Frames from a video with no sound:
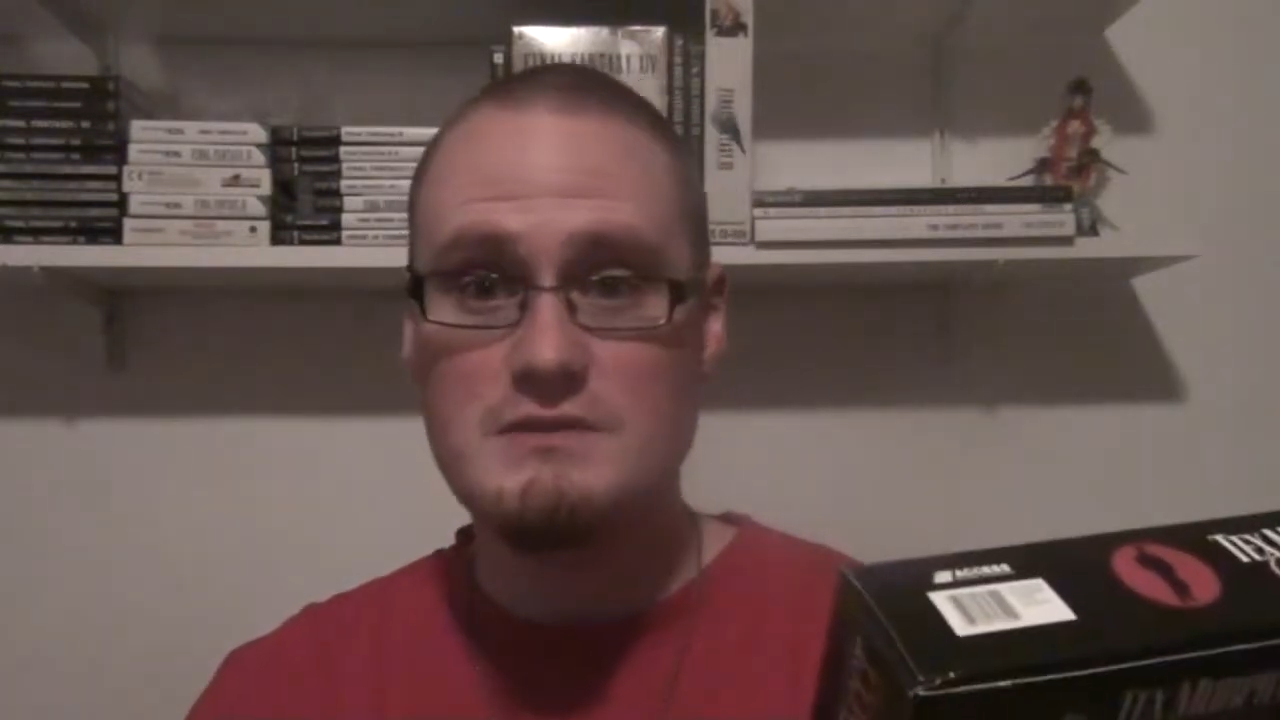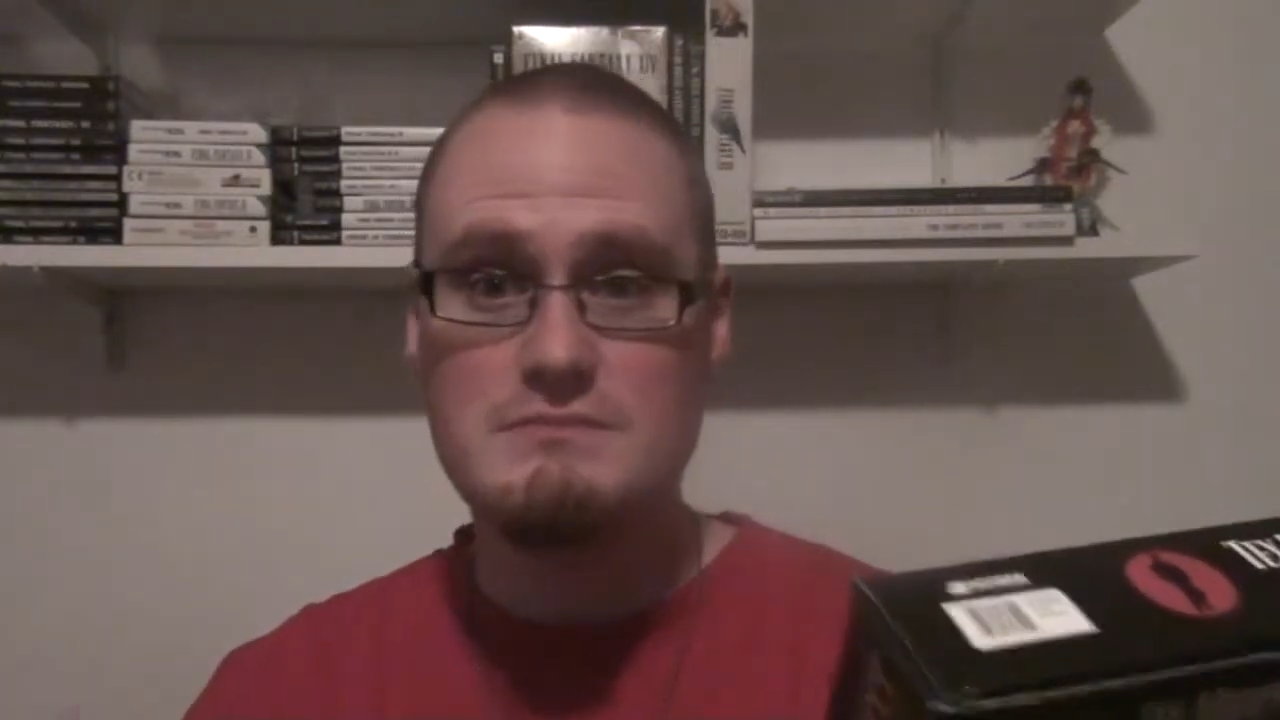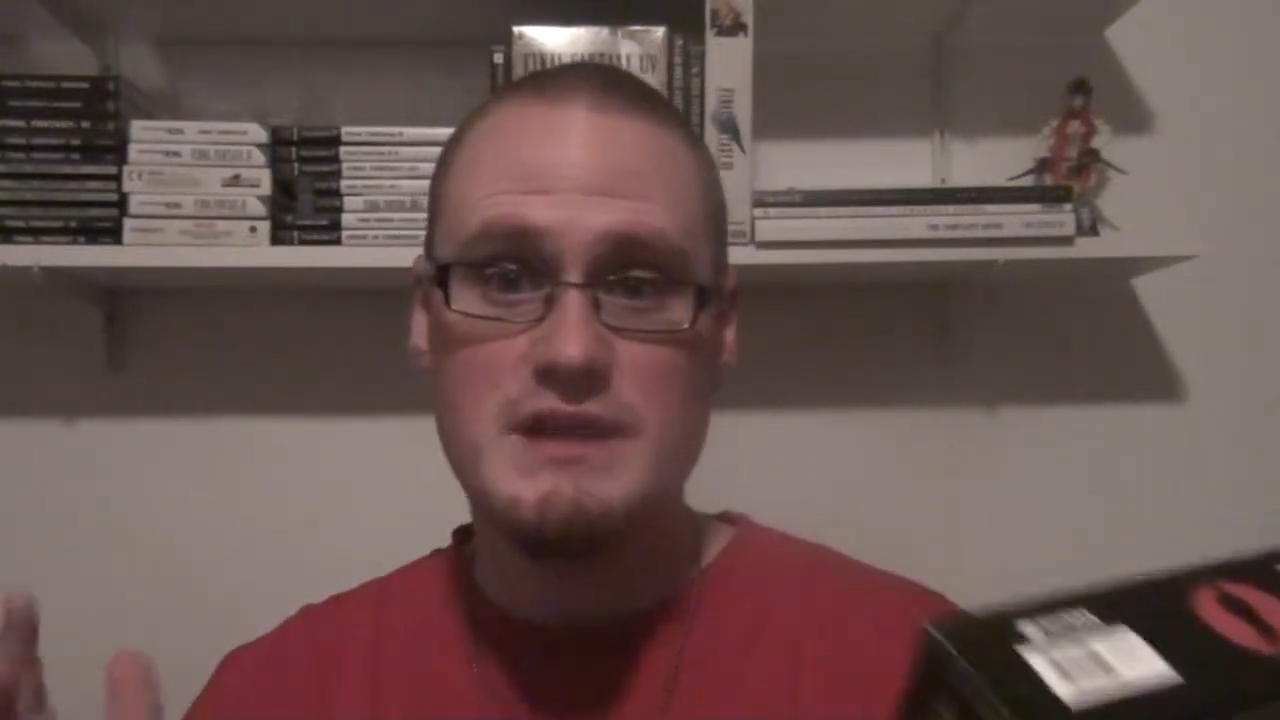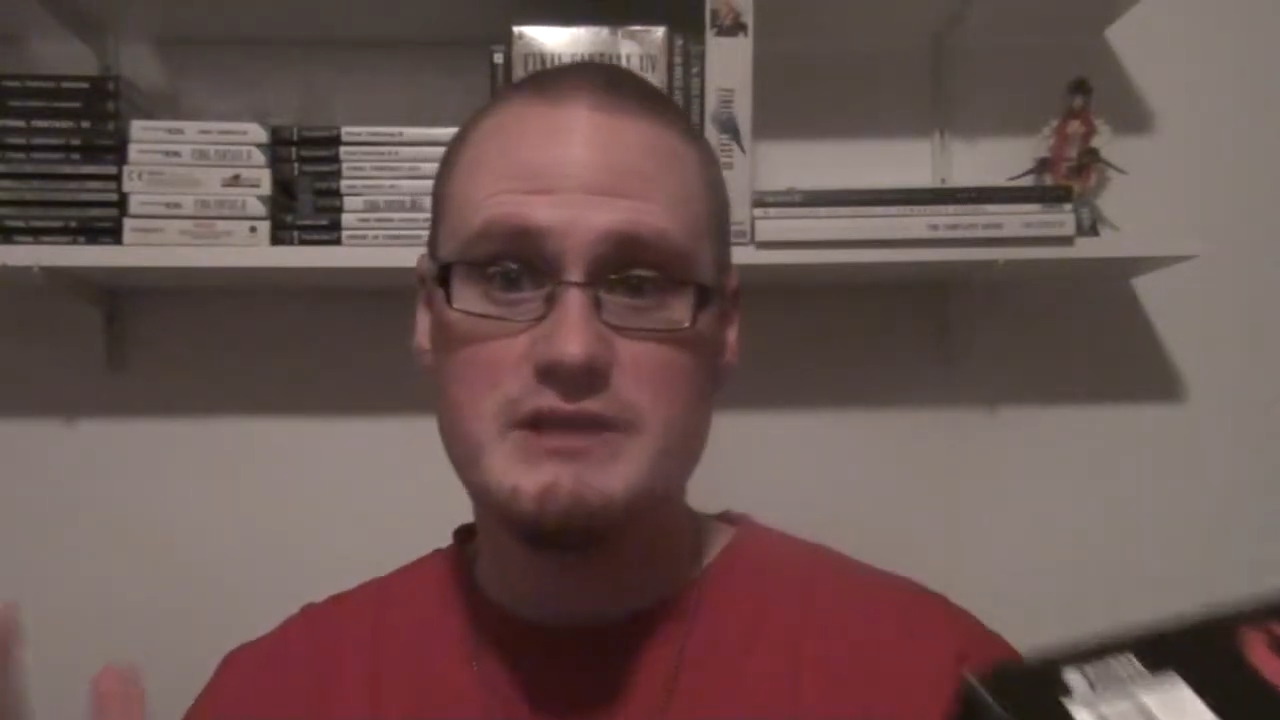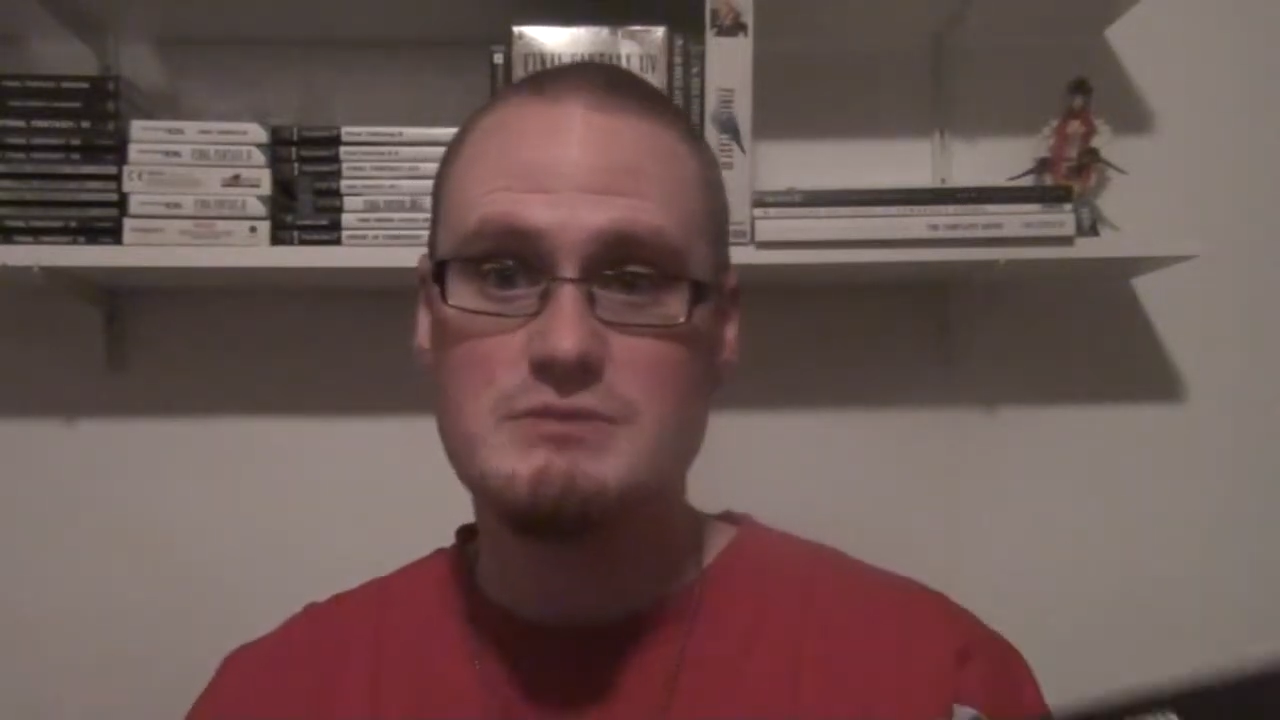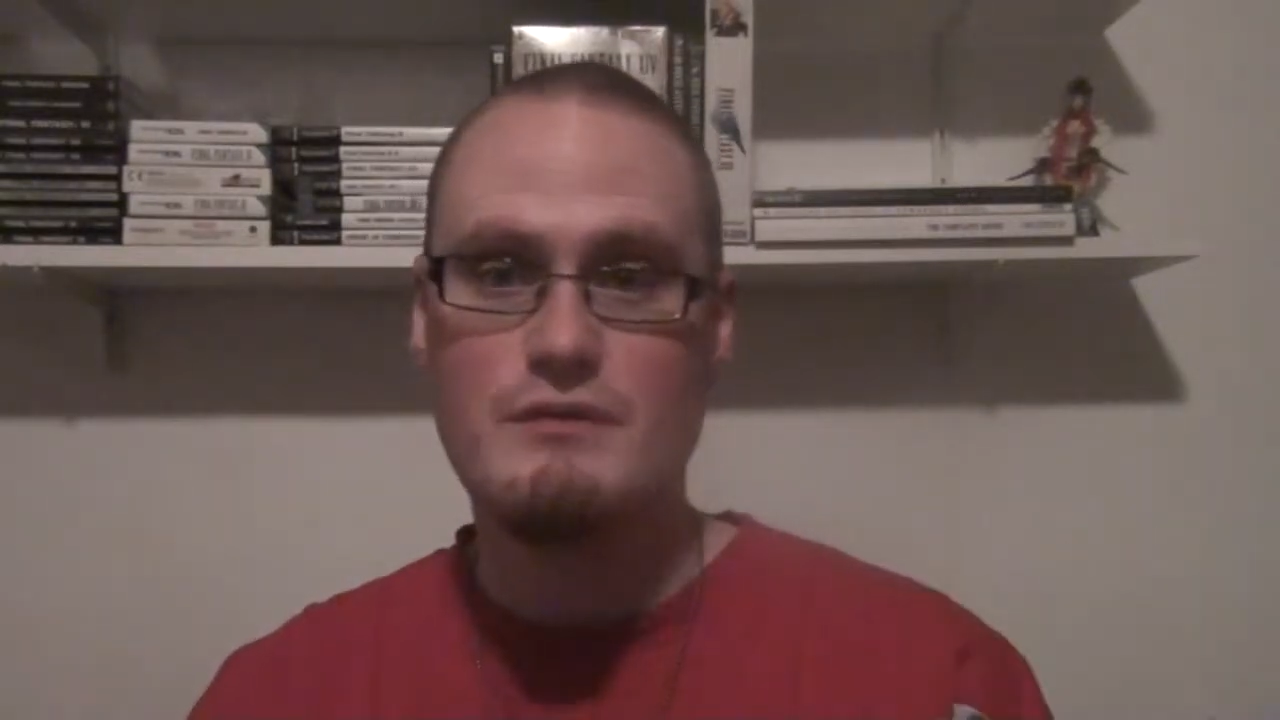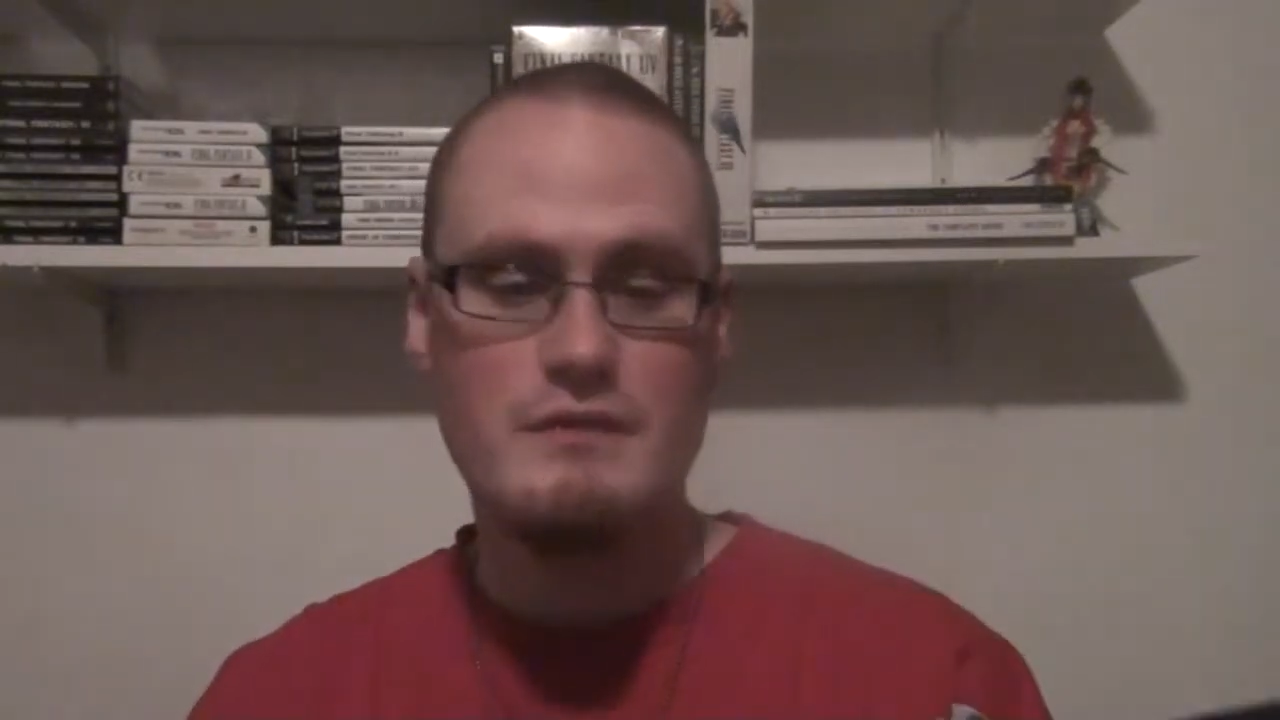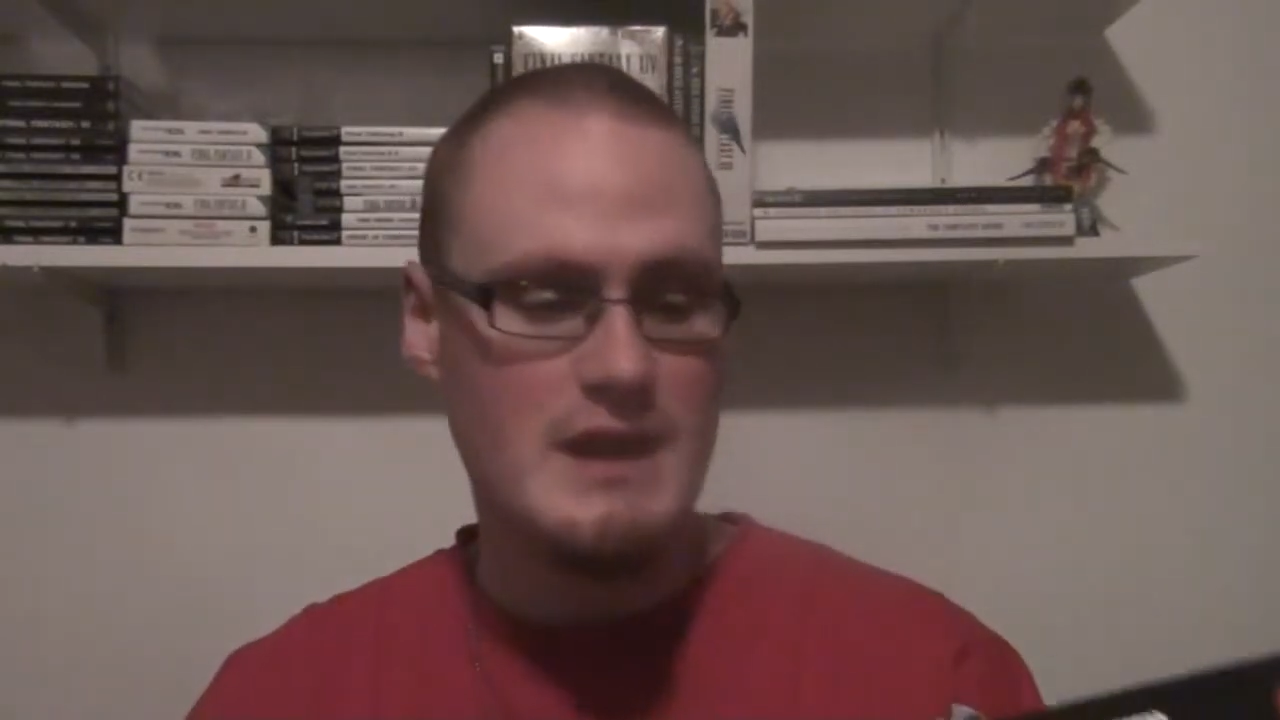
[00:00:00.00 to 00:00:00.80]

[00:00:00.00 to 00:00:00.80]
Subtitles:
Tex Murphy